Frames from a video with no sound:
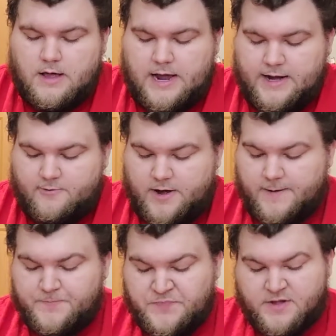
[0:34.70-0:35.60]

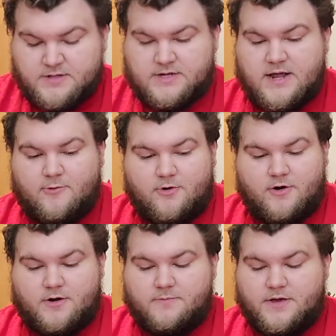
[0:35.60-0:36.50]
Anyway, today we're
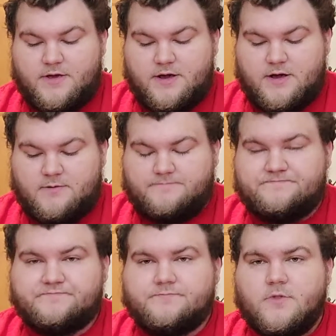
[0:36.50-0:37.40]
gonna be um,
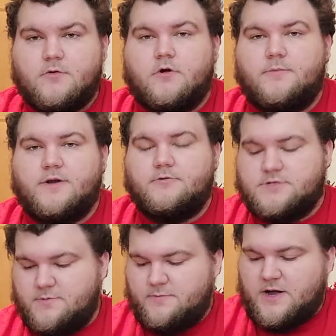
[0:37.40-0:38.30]
gonna be doing
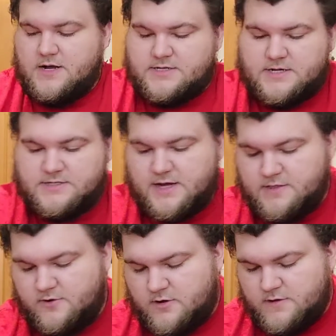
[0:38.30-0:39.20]
some unboxings. Again,
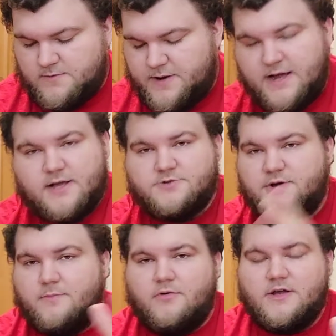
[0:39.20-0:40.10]
they're all in a package. We
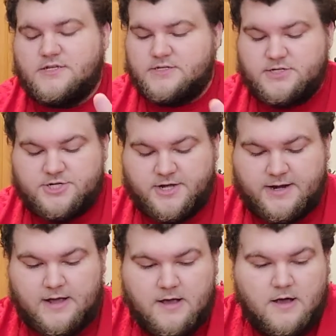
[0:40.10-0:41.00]
got prices and shit.
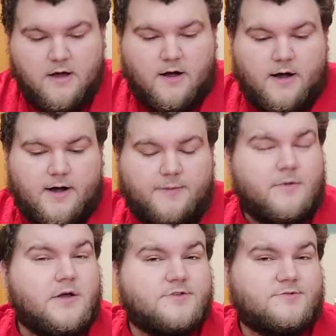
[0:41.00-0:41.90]
Um,
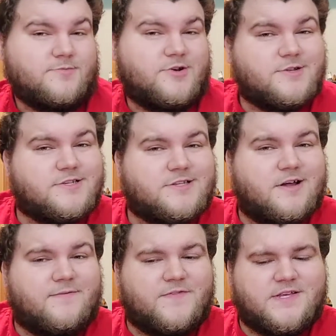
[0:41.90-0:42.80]
some good
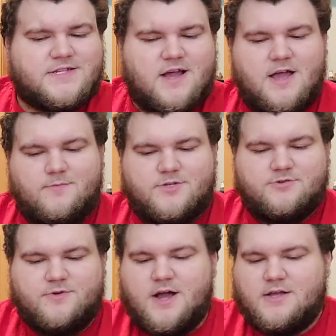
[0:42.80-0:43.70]
stuff this time, so
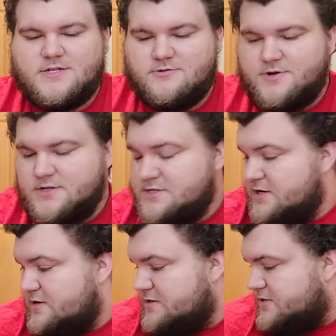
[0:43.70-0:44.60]
not so good
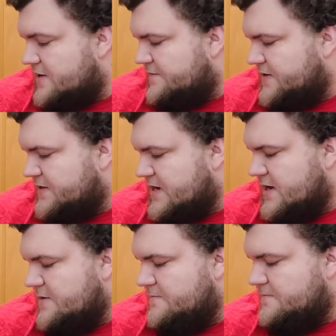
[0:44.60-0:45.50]
stuff this
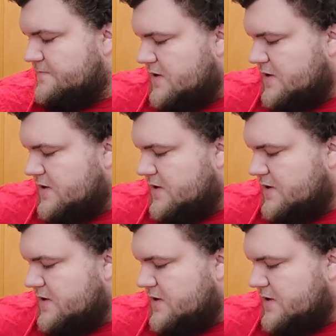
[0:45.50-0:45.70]
time.